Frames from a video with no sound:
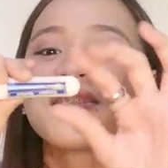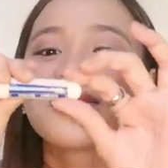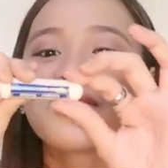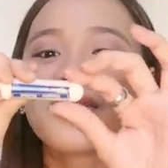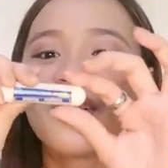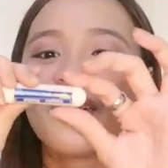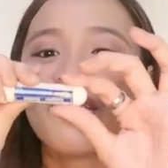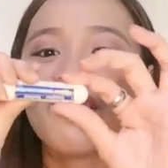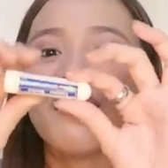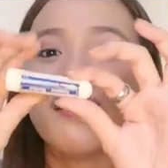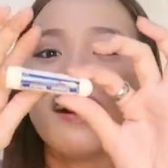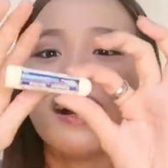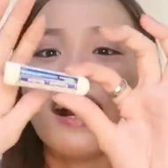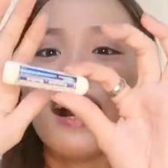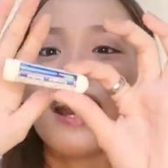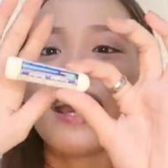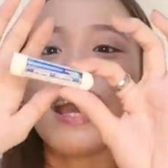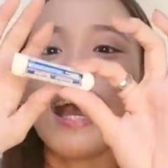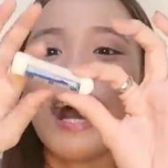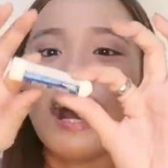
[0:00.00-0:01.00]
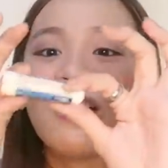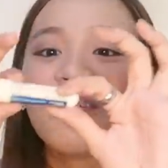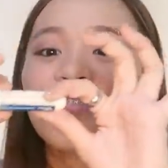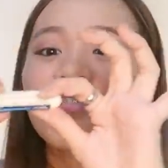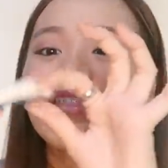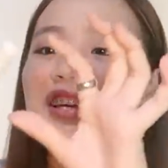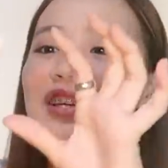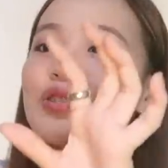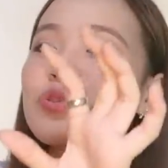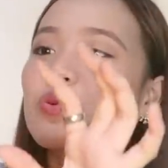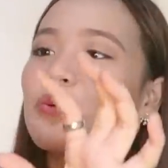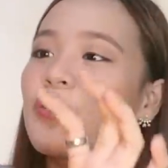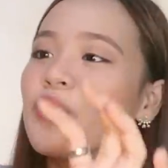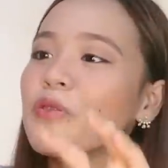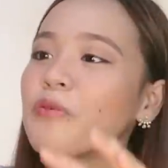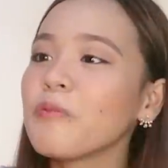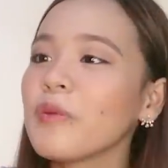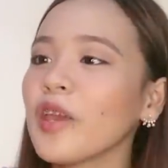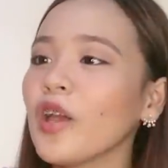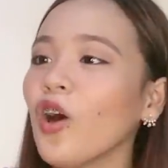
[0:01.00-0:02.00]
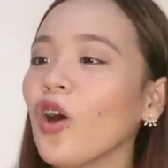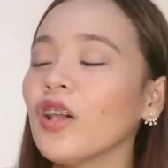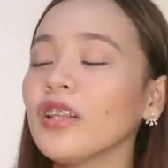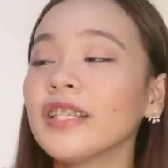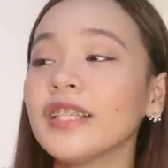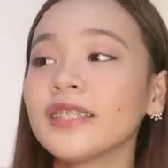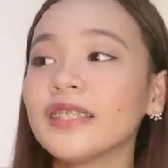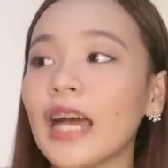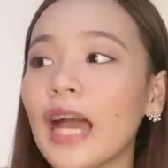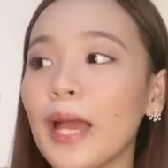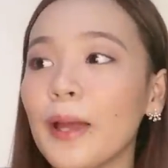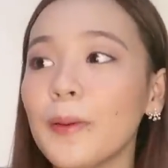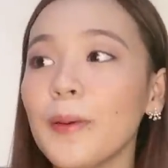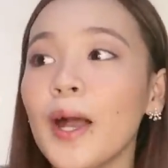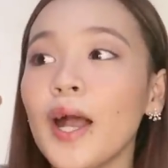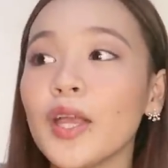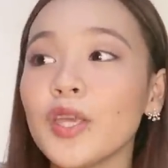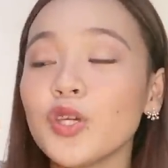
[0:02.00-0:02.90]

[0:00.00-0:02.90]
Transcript: So, I have this with me all the time.